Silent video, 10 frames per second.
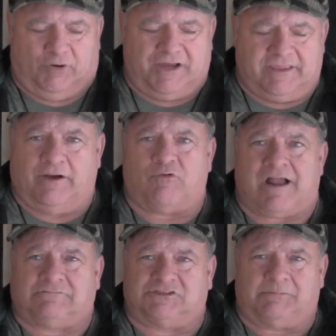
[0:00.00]
bring their
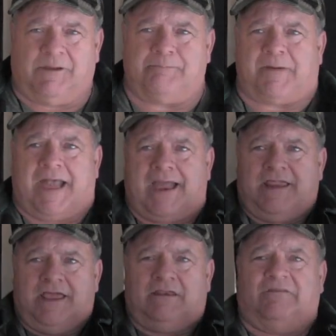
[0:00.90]
round cement
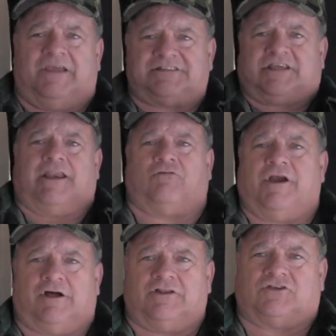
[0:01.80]
pad in and they set it
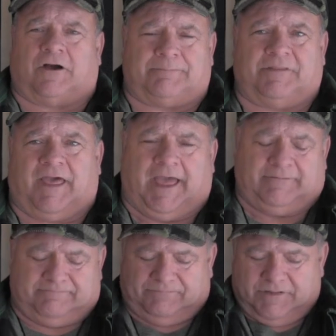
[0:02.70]
right on top of
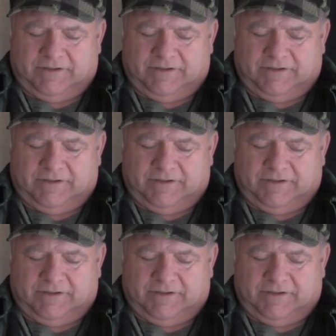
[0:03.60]
that,